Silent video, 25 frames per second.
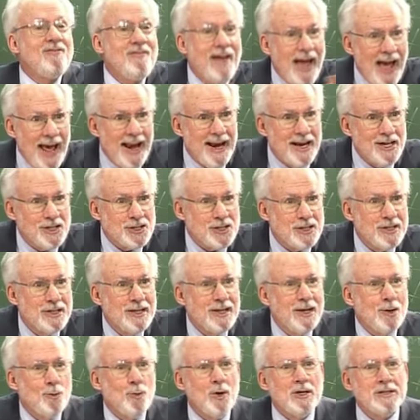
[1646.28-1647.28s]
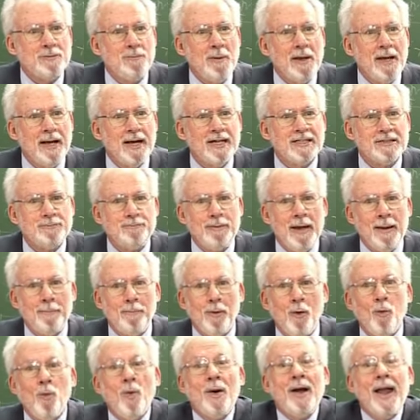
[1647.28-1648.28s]
vanished was because
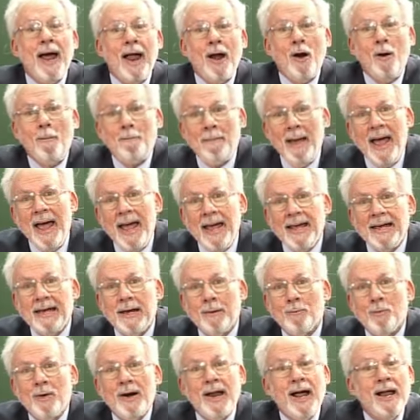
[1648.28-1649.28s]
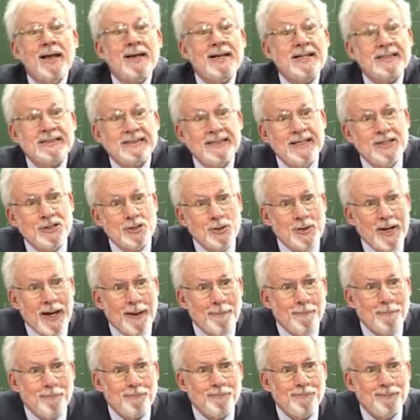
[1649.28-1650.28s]
people were not obeying him, were not listening to
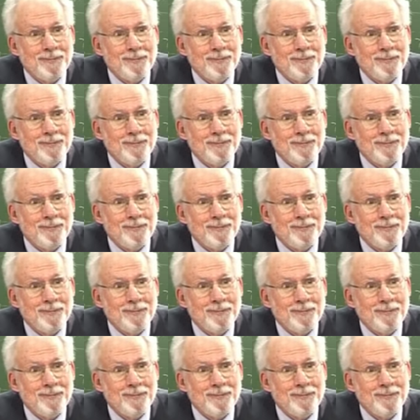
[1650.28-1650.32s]
him.